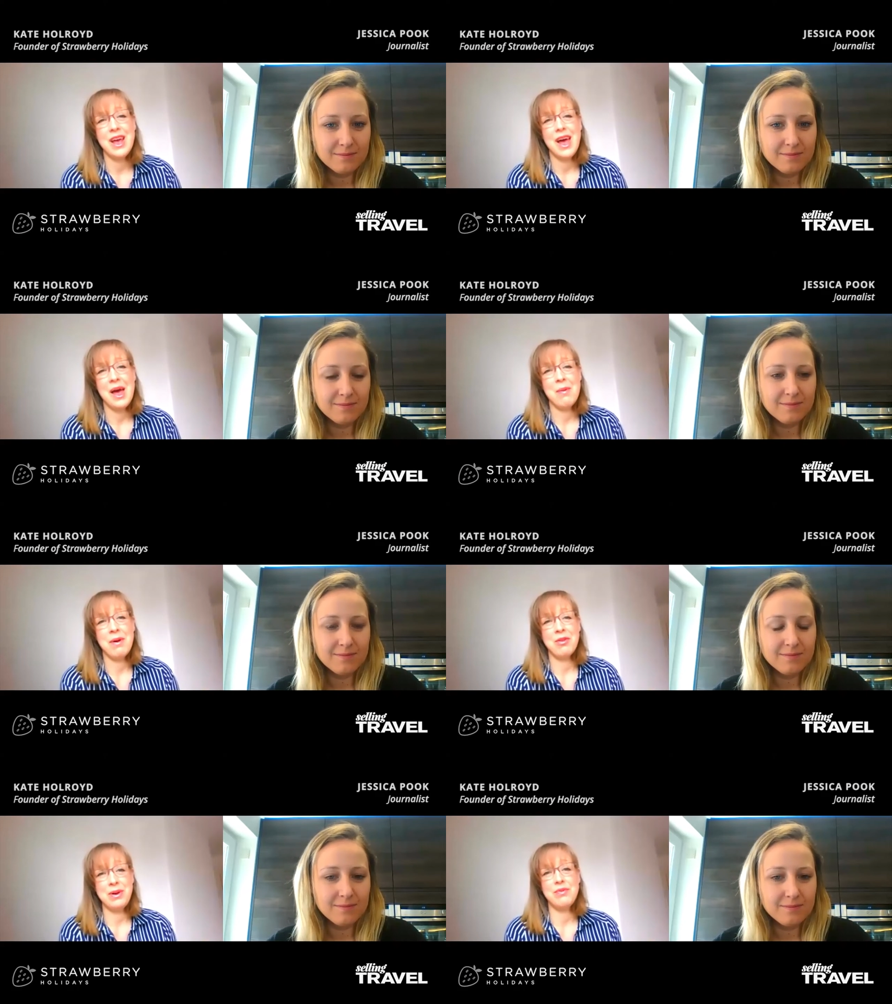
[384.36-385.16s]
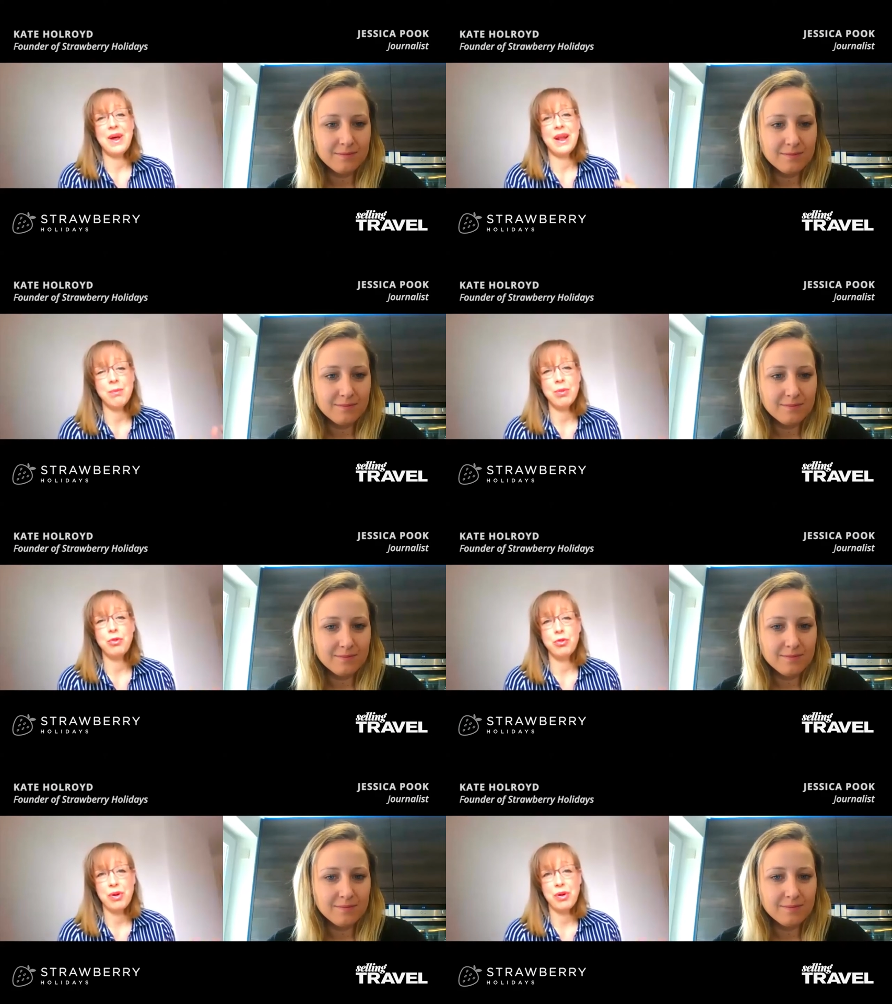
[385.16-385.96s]
Speaker 1: um, as we develop those
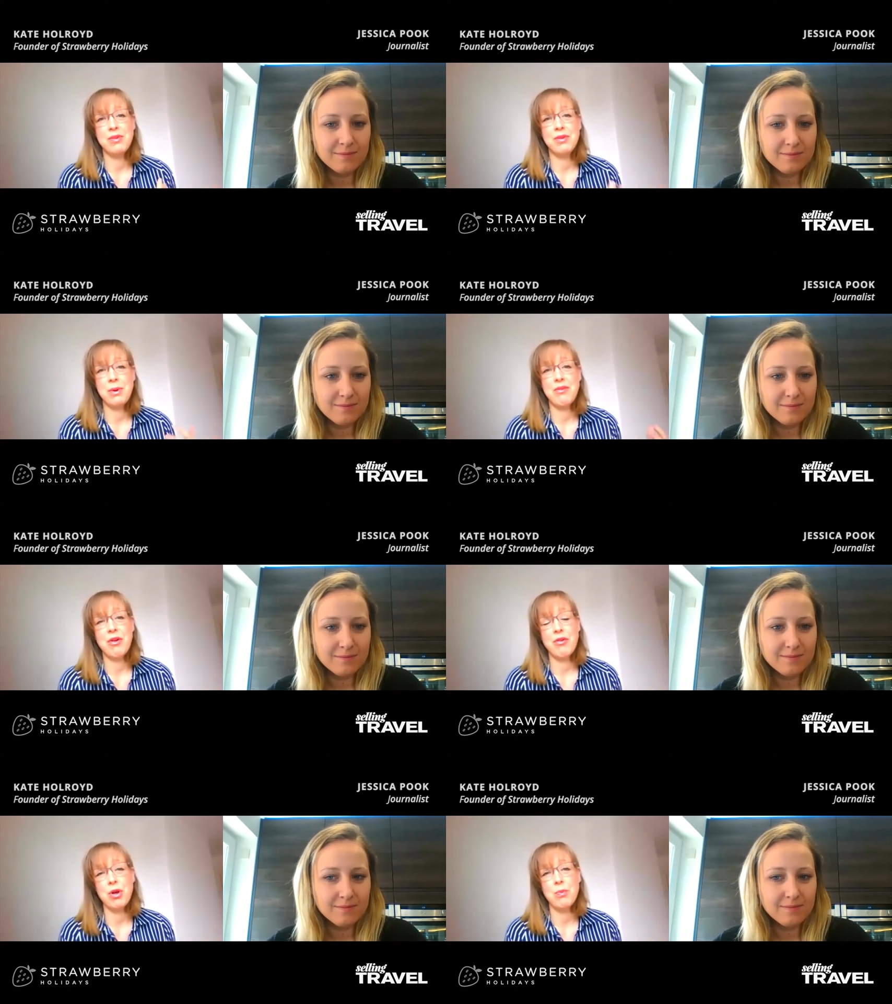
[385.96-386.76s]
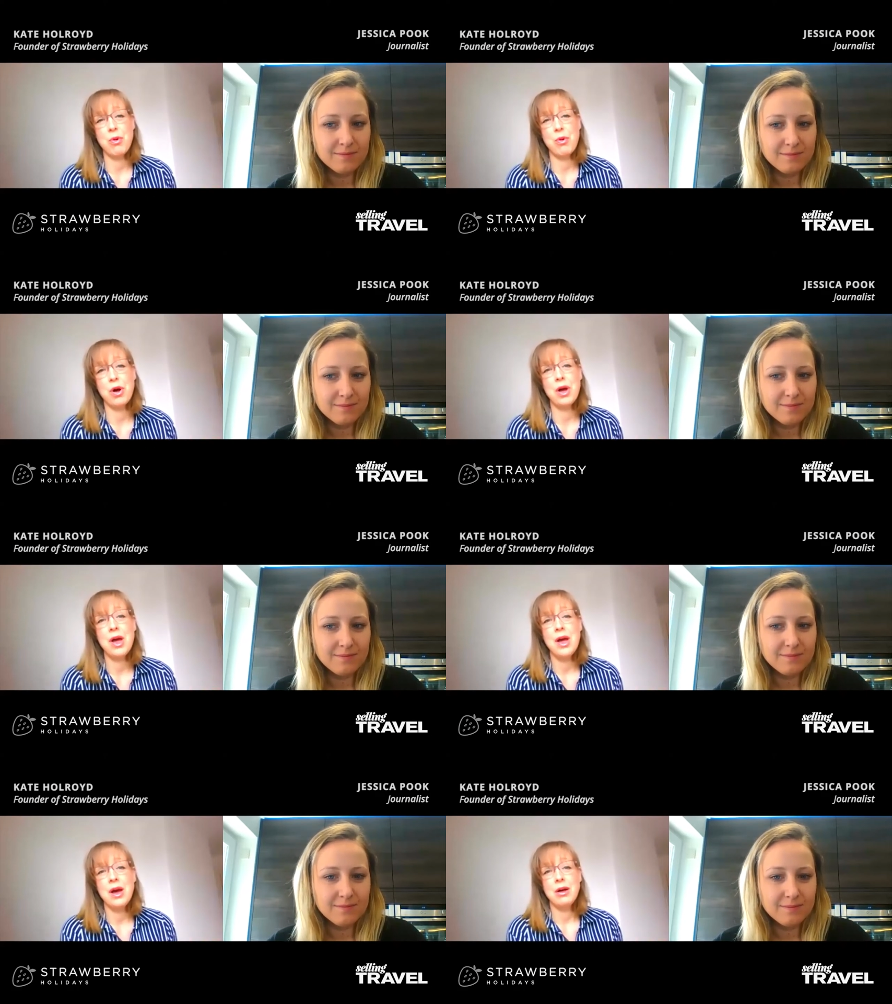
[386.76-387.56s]
trips and we recruit more
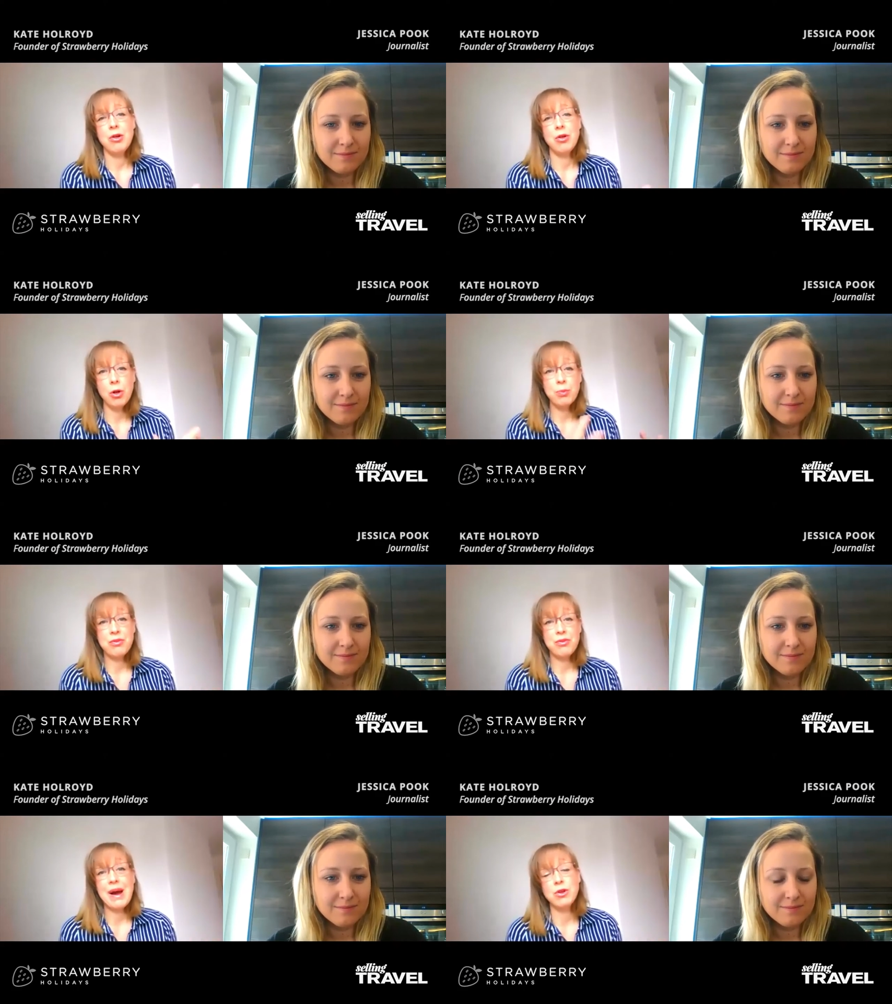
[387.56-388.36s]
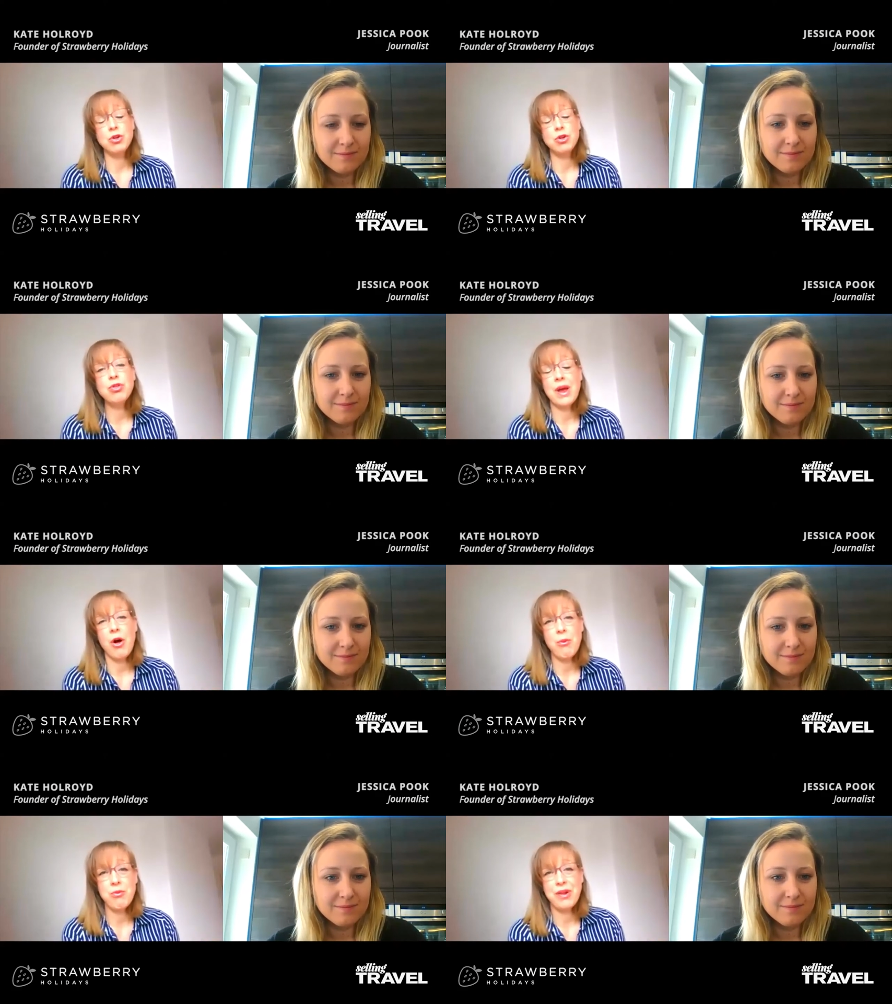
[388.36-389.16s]
clubs around the country,
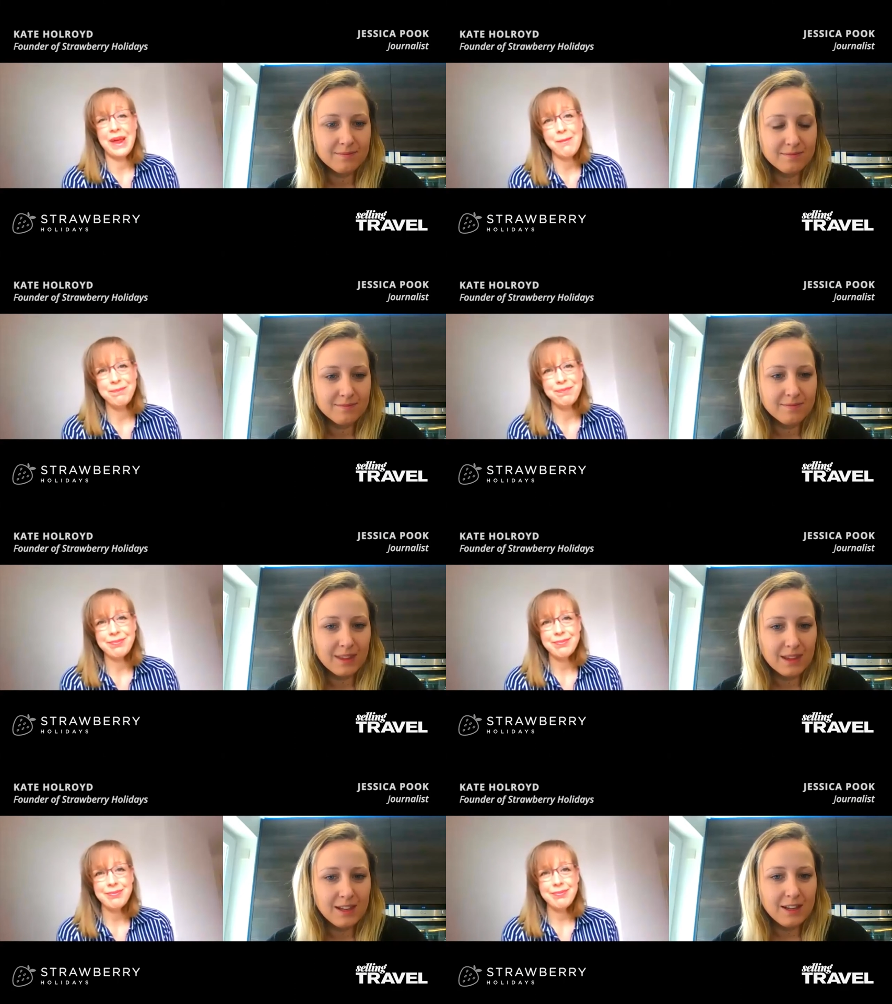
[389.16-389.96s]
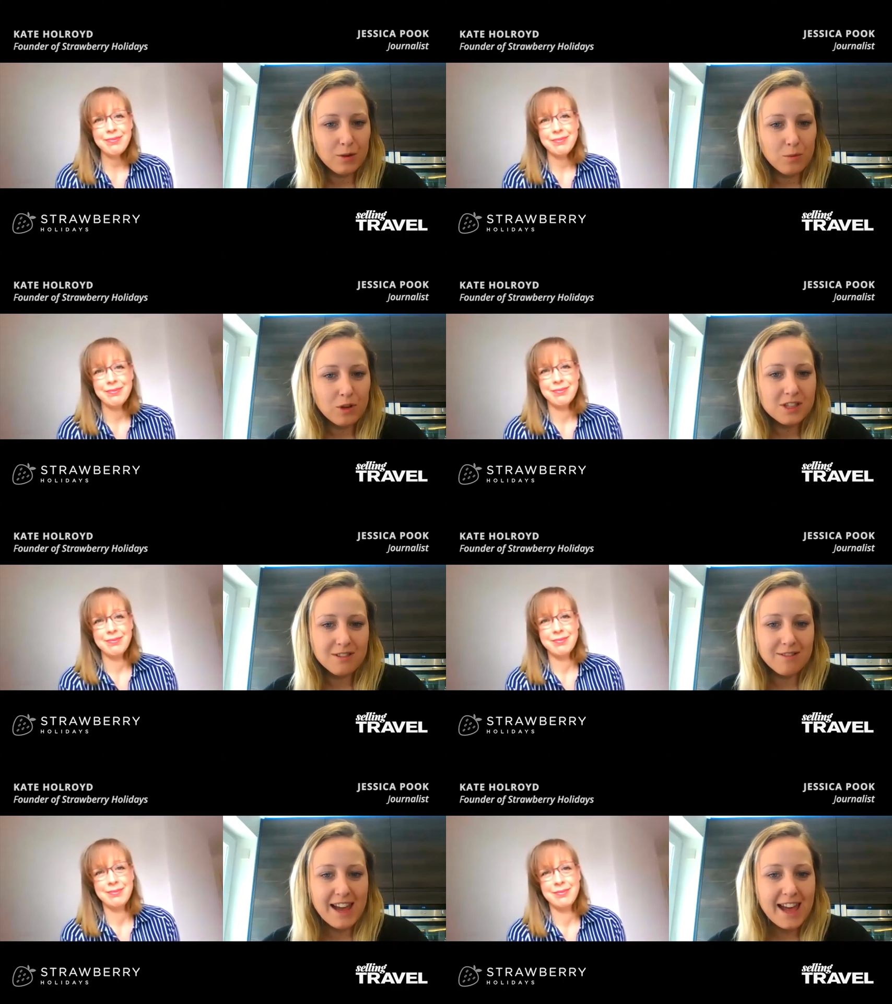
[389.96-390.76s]
hopefully.
Speaker 2: And what's the
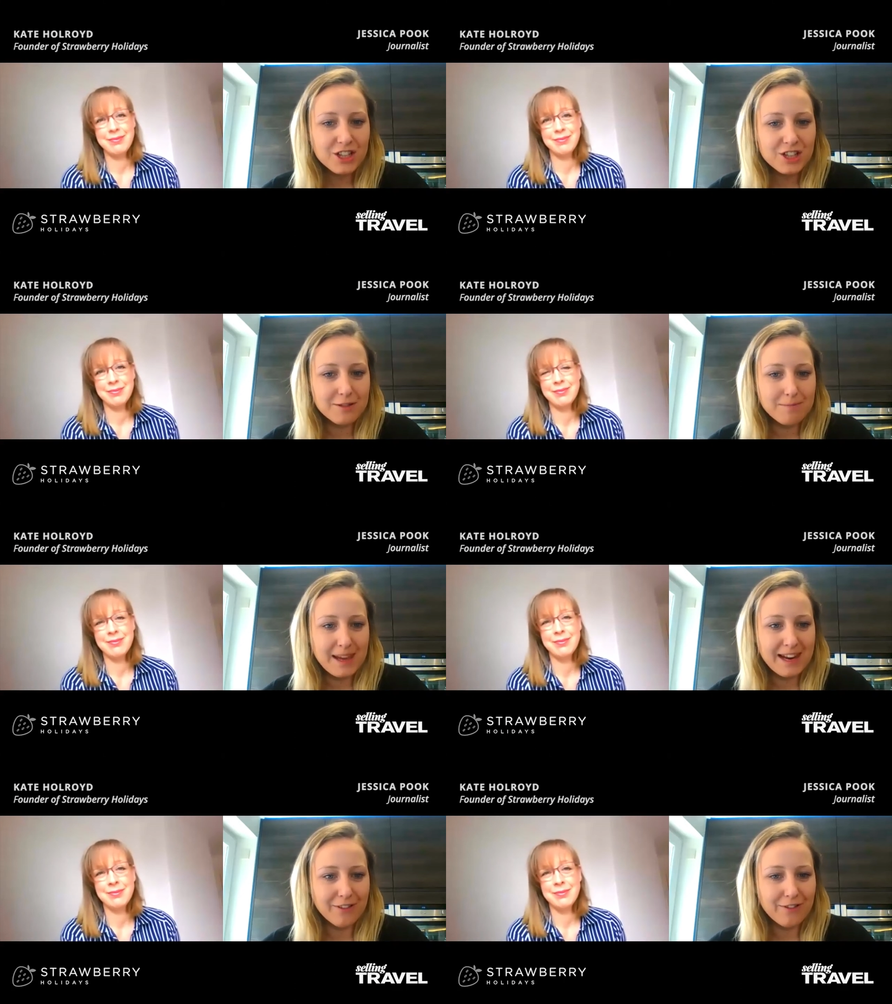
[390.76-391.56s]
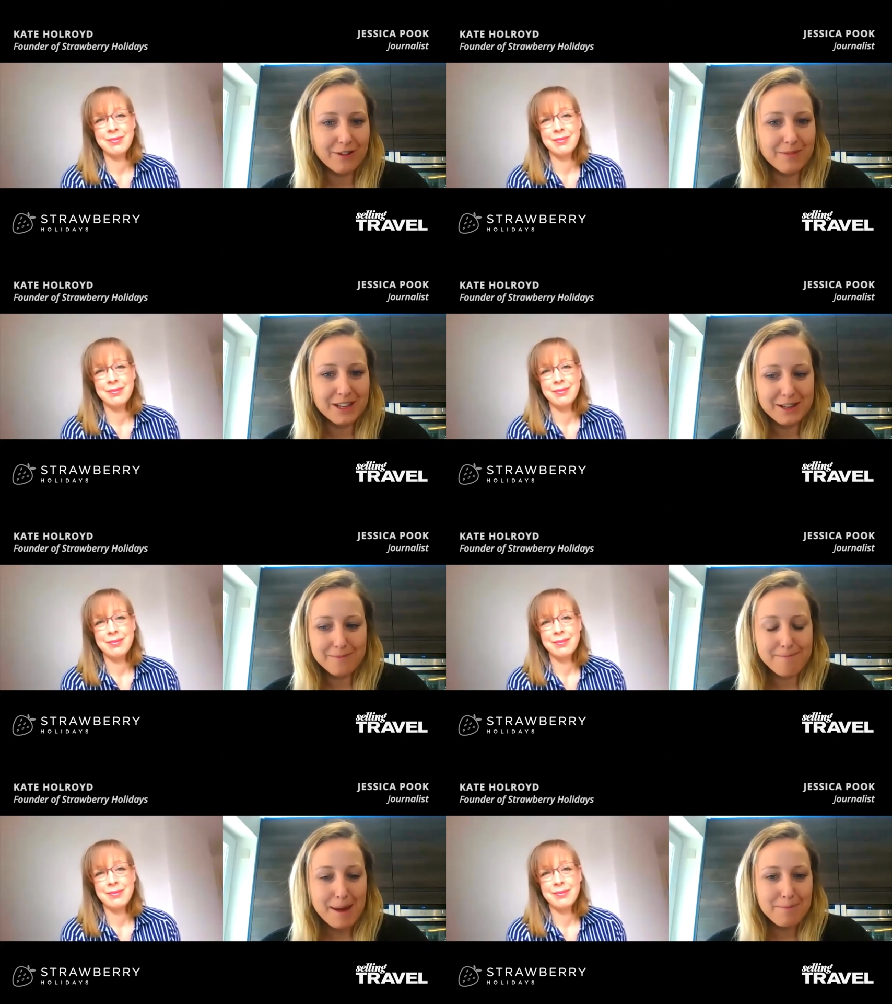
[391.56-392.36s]
reaction been from the
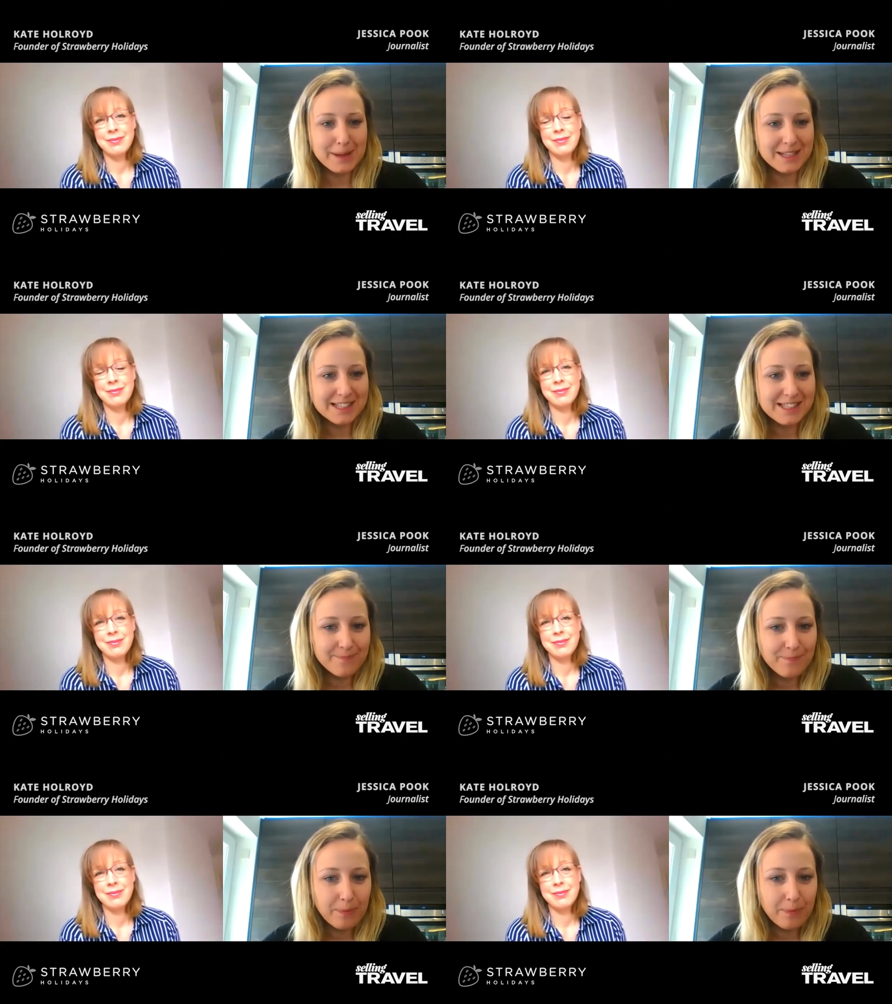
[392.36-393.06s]
members?